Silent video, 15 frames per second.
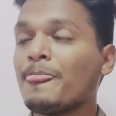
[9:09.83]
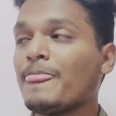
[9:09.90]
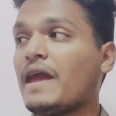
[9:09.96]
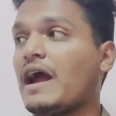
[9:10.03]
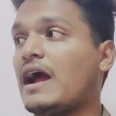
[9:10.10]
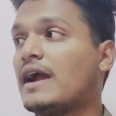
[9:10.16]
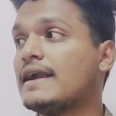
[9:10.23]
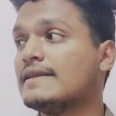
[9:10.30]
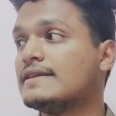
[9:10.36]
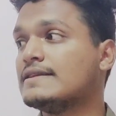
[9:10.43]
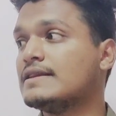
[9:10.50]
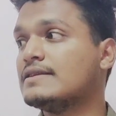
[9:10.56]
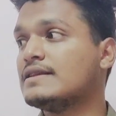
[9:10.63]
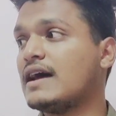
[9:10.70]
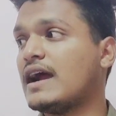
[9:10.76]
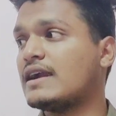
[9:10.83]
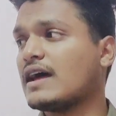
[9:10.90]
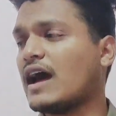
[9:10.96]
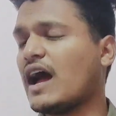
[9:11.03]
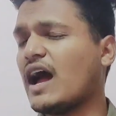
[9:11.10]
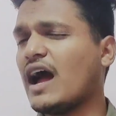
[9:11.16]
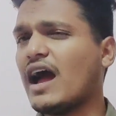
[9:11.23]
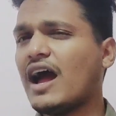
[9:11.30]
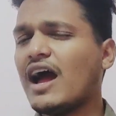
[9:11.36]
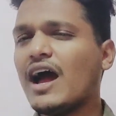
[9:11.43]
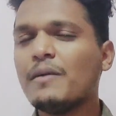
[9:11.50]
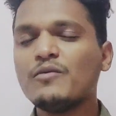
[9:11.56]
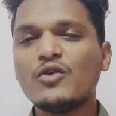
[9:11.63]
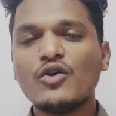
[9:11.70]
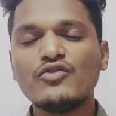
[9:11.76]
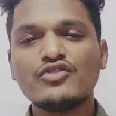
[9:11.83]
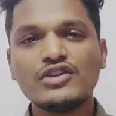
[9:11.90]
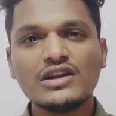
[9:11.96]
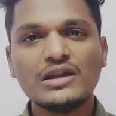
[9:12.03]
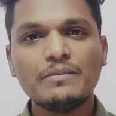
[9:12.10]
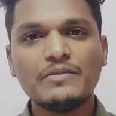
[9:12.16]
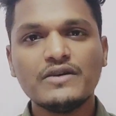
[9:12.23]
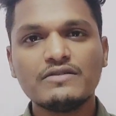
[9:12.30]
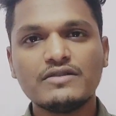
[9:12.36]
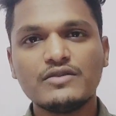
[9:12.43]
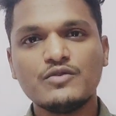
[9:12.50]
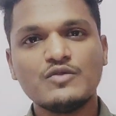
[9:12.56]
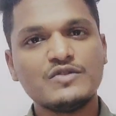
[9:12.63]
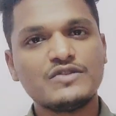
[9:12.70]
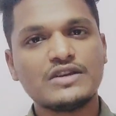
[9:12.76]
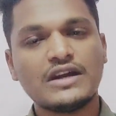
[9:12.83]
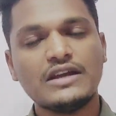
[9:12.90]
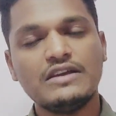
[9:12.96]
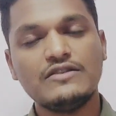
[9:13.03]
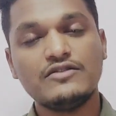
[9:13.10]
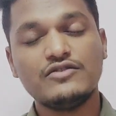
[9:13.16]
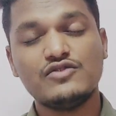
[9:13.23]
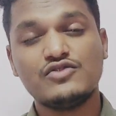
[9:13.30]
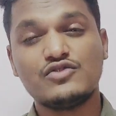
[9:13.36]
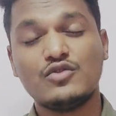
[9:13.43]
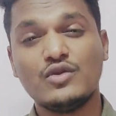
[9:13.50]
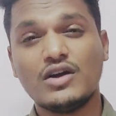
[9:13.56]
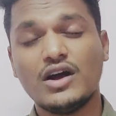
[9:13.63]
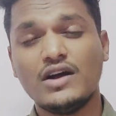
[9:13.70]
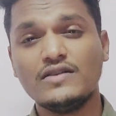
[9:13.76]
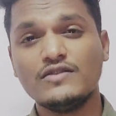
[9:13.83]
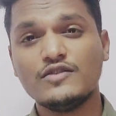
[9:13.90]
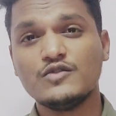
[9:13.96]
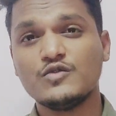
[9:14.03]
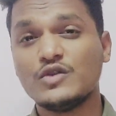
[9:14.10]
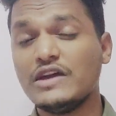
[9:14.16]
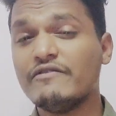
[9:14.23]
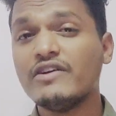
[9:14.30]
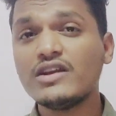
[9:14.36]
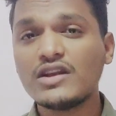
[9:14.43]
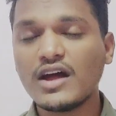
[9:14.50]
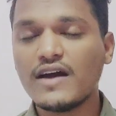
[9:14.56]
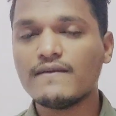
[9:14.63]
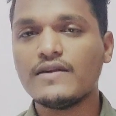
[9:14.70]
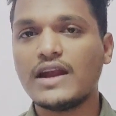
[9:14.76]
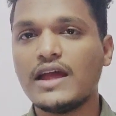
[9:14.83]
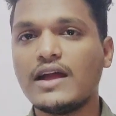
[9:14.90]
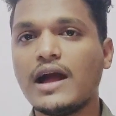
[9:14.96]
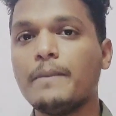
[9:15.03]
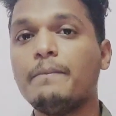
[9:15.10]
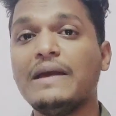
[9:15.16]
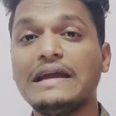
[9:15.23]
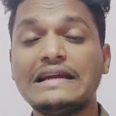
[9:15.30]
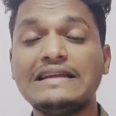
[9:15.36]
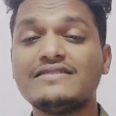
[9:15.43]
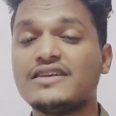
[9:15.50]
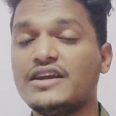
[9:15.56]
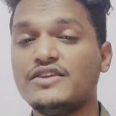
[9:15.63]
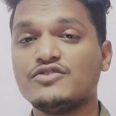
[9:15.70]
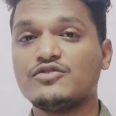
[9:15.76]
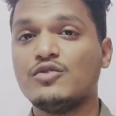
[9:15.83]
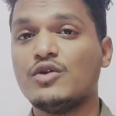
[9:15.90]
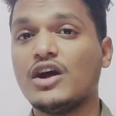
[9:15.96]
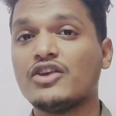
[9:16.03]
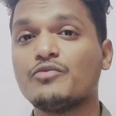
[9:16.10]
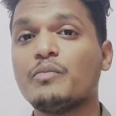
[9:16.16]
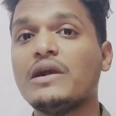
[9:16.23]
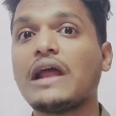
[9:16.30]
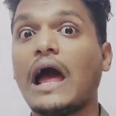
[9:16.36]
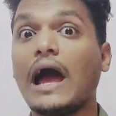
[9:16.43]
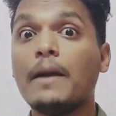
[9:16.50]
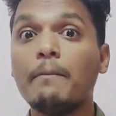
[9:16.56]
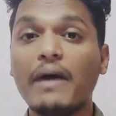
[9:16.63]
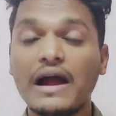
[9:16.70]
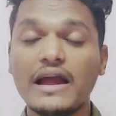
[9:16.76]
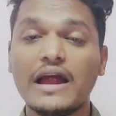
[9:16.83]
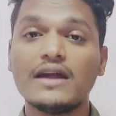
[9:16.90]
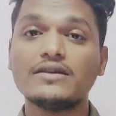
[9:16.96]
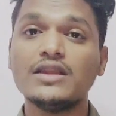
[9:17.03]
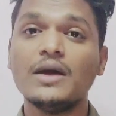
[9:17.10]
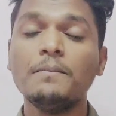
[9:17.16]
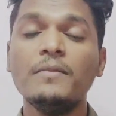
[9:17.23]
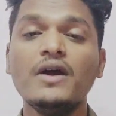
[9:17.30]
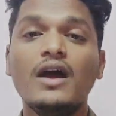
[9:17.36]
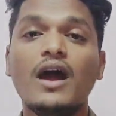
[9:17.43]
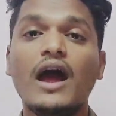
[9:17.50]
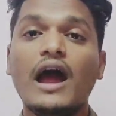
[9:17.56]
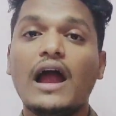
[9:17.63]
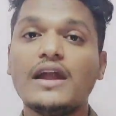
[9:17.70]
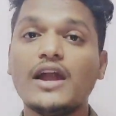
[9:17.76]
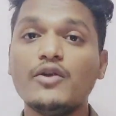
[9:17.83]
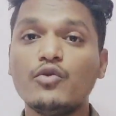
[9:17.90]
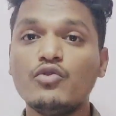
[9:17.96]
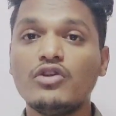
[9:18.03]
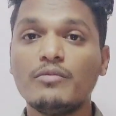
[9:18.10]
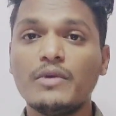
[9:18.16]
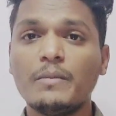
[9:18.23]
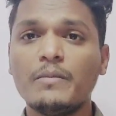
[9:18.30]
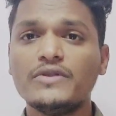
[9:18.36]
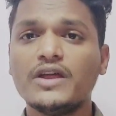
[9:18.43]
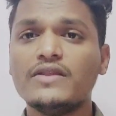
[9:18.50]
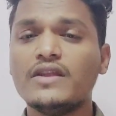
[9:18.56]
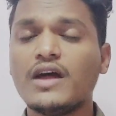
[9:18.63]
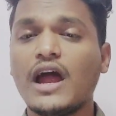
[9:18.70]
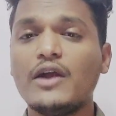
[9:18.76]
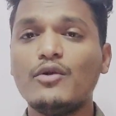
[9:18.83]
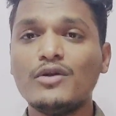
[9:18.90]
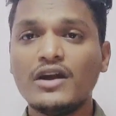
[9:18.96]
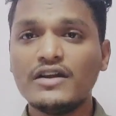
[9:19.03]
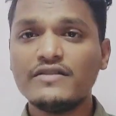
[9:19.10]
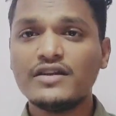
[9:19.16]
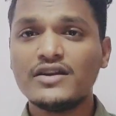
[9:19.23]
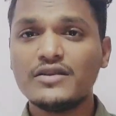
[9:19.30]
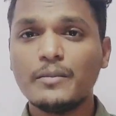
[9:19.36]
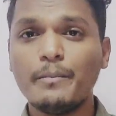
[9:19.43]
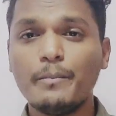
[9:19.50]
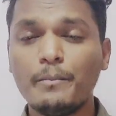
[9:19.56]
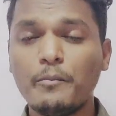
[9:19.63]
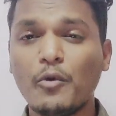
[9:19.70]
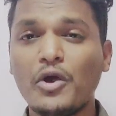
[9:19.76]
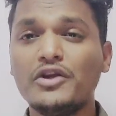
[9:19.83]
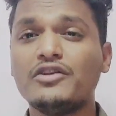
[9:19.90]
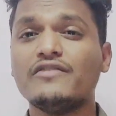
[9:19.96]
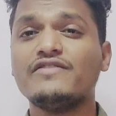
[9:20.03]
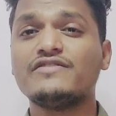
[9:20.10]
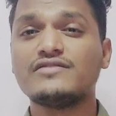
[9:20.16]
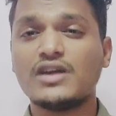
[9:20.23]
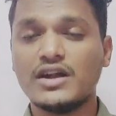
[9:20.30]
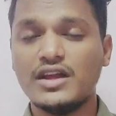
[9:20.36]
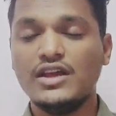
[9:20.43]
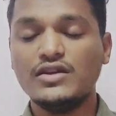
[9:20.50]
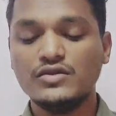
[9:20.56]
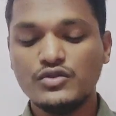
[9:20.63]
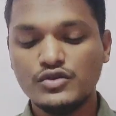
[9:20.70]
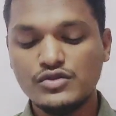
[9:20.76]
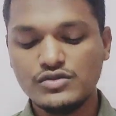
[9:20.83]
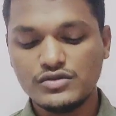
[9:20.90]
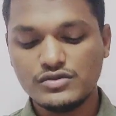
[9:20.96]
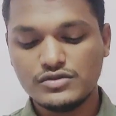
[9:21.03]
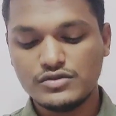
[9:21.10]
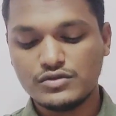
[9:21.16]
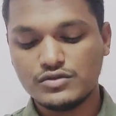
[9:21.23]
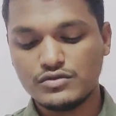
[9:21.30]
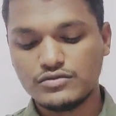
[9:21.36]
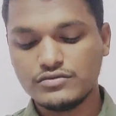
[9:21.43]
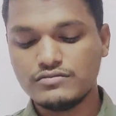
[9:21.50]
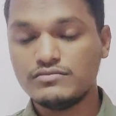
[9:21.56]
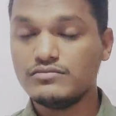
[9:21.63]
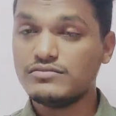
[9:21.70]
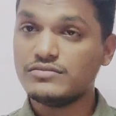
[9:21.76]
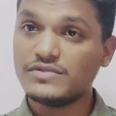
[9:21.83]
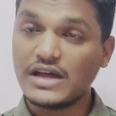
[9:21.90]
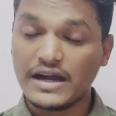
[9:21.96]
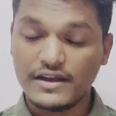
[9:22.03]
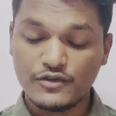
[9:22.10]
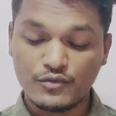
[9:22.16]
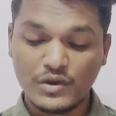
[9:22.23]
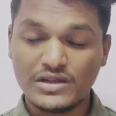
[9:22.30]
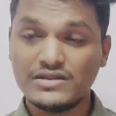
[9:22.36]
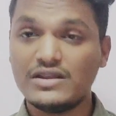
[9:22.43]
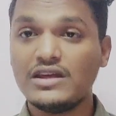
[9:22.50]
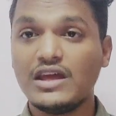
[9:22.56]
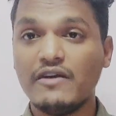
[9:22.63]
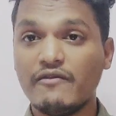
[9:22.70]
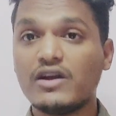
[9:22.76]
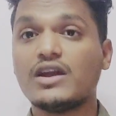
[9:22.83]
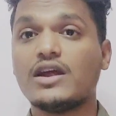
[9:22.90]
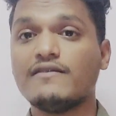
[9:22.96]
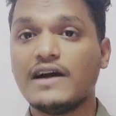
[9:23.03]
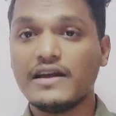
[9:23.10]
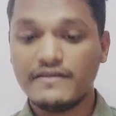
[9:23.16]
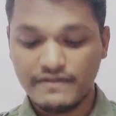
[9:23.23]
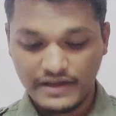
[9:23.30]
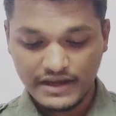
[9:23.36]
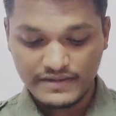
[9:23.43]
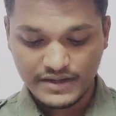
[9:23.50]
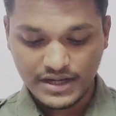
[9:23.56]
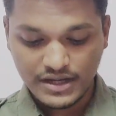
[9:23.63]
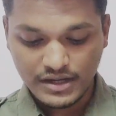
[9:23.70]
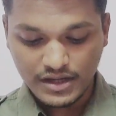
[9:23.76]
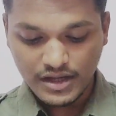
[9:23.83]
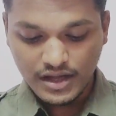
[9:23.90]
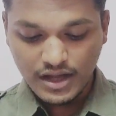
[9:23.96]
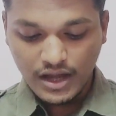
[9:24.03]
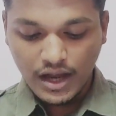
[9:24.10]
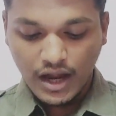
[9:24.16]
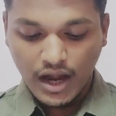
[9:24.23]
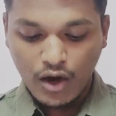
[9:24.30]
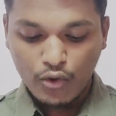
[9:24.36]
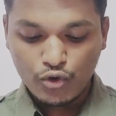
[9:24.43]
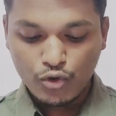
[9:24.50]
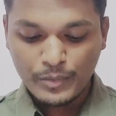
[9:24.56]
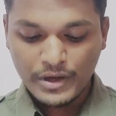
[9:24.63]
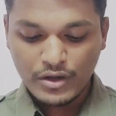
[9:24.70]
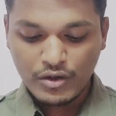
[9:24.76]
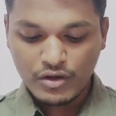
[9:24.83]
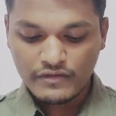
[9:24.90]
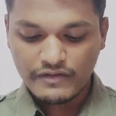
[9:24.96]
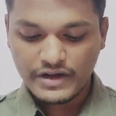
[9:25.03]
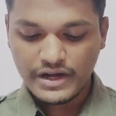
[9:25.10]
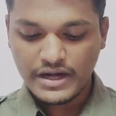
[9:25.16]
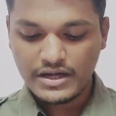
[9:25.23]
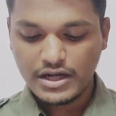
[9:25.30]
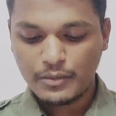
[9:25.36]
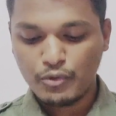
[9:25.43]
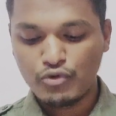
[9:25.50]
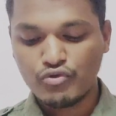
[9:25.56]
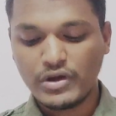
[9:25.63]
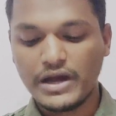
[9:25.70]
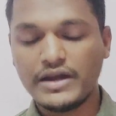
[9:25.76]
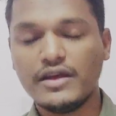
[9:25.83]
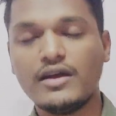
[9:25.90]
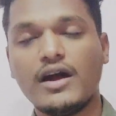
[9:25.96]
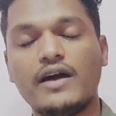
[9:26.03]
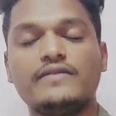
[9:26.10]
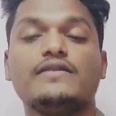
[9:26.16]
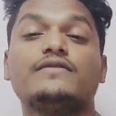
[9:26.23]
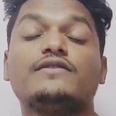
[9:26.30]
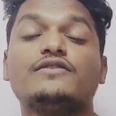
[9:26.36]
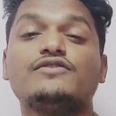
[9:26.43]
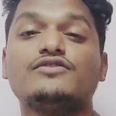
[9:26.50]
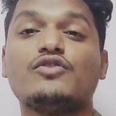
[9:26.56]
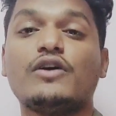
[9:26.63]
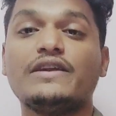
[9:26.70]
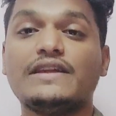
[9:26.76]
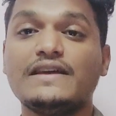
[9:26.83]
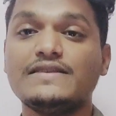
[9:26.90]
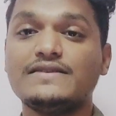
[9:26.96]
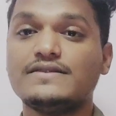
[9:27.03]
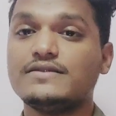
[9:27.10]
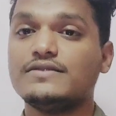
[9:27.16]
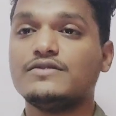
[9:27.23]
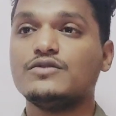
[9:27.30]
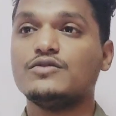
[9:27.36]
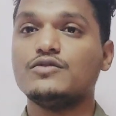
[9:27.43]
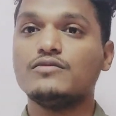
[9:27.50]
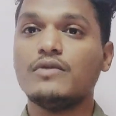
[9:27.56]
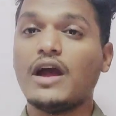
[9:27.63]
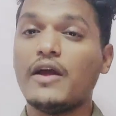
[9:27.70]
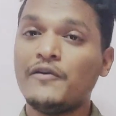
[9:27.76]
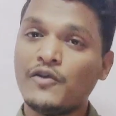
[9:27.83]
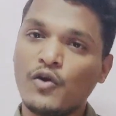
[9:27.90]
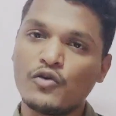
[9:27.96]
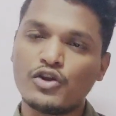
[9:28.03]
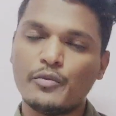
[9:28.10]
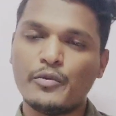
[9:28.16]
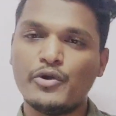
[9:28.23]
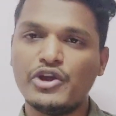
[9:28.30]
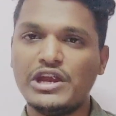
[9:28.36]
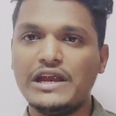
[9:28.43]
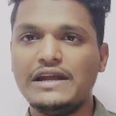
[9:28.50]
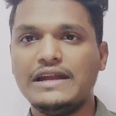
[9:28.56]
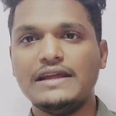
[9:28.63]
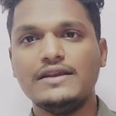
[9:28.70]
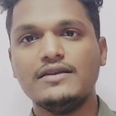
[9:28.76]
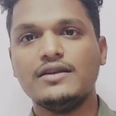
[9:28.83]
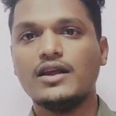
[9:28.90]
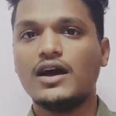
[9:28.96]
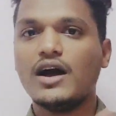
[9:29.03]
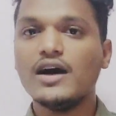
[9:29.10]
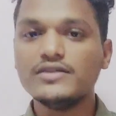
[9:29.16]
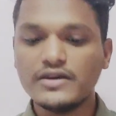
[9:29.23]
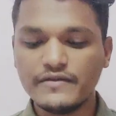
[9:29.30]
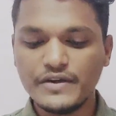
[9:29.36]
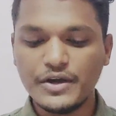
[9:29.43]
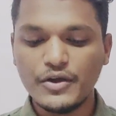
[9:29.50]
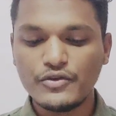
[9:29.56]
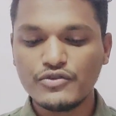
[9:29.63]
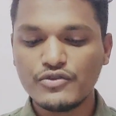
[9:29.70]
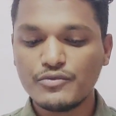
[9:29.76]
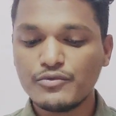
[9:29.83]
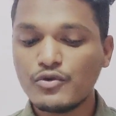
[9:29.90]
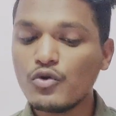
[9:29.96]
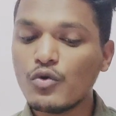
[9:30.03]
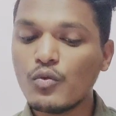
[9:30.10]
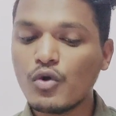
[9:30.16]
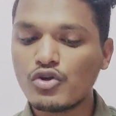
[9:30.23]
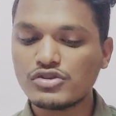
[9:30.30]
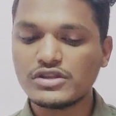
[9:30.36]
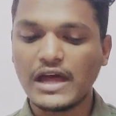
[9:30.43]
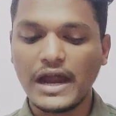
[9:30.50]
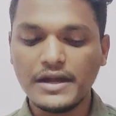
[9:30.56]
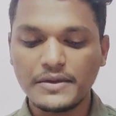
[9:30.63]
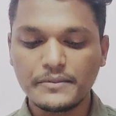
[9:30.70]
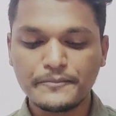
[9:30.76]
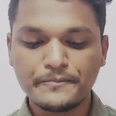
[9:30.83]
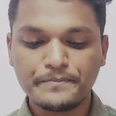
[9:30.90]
And other than that, I'm not really a person who studies shlokas. So even now, like I barely study shlokas, but I by heart them and I don't remember them. I don't understand the point of studying those. So that is one thing. Even now I face it. How to be confident about writing answers in a test. So I've talked about it in other videos, so watch that.